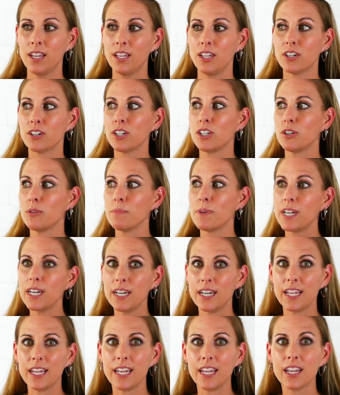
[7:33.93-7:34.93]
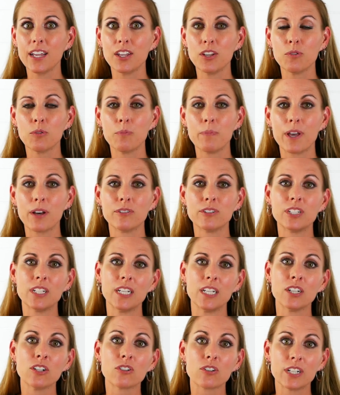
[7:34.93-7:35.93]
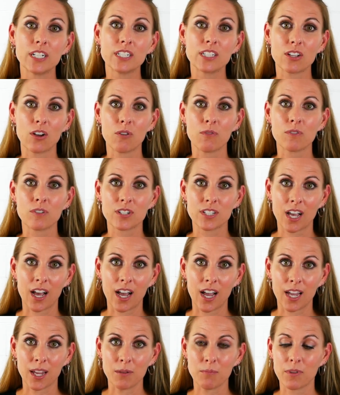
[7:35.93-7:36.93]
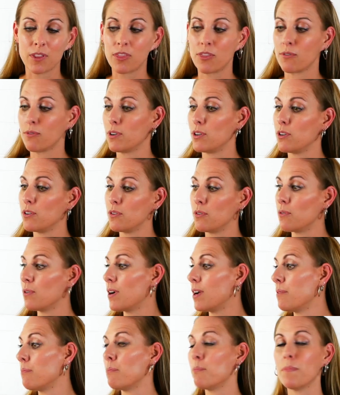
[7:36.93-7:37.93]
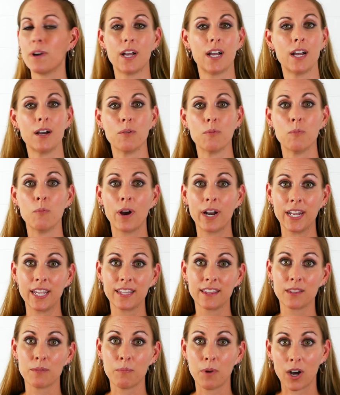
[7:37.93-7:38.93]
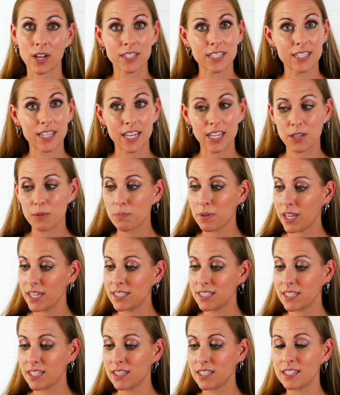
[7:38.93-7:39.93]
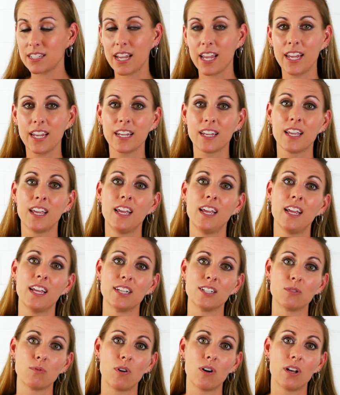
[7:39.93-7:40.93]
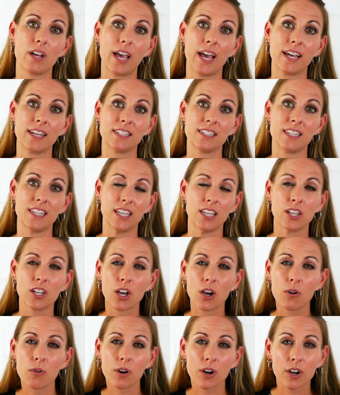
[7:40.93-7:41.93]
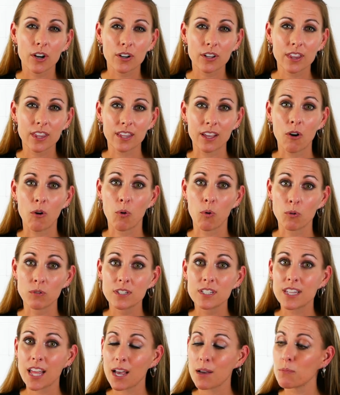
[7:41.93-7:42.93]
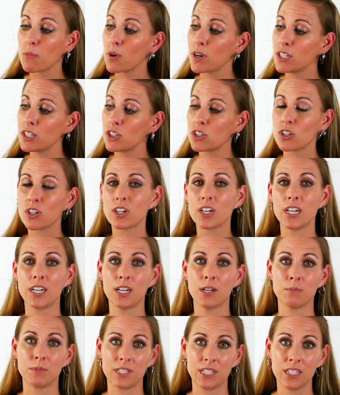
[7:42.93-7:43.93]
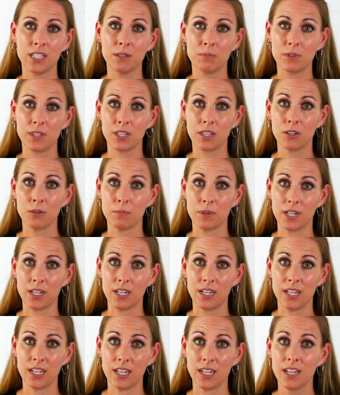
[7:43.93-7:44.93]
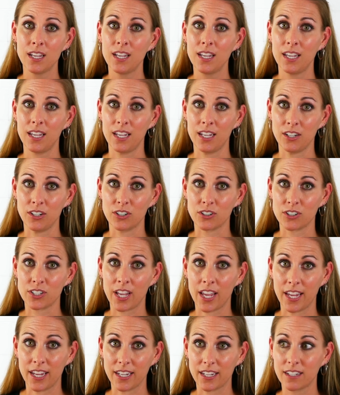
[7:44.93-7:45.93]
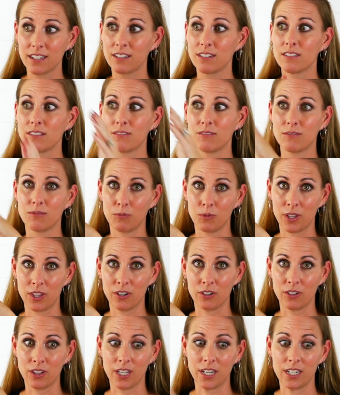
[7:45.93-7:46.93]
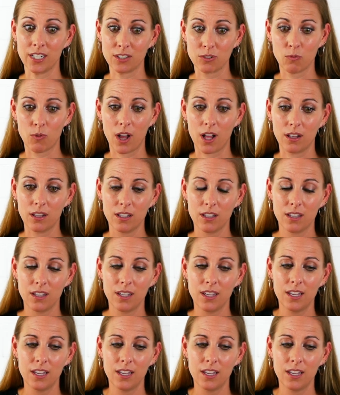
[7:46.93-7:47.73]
Your humidity, you will be able to increase over time through wetting the moss that you placed in the tank, as well as the eco earth holds that moisture and helps to keep the humidity in your tank with your lid as well.